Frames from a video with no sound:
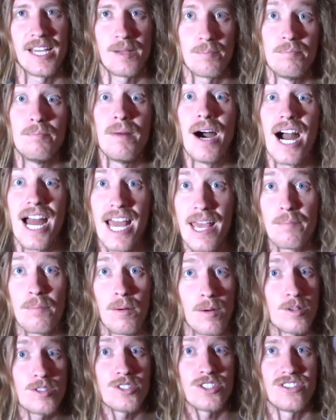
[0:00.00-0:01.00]
my
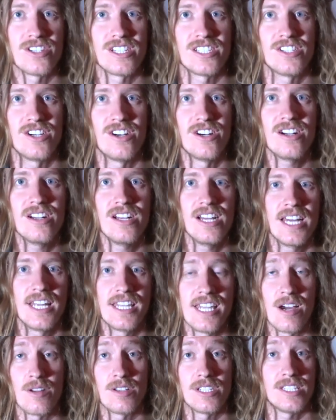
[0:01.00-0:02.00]
personal guitar, and
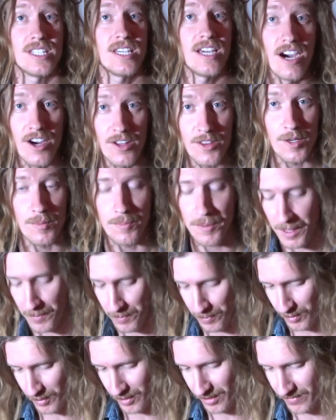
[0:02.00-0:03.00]
now to see other
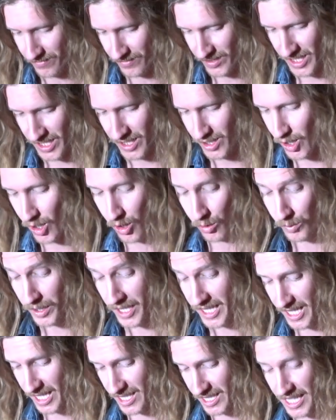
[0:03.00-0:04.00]
people all
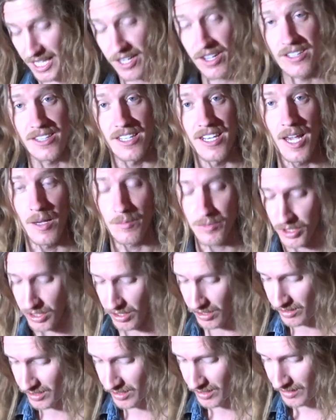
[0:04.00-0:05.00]
weekend here at the NAMM
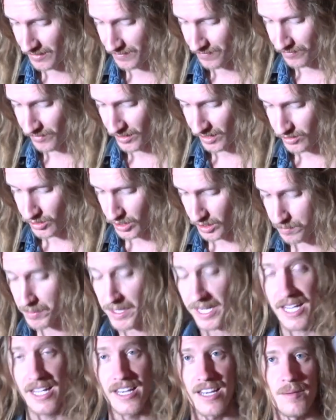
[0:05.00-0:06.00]
show just
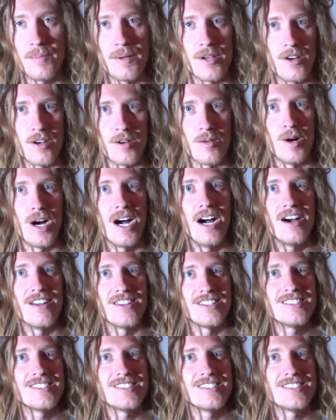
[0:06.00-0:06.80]
picking it up and going, wow,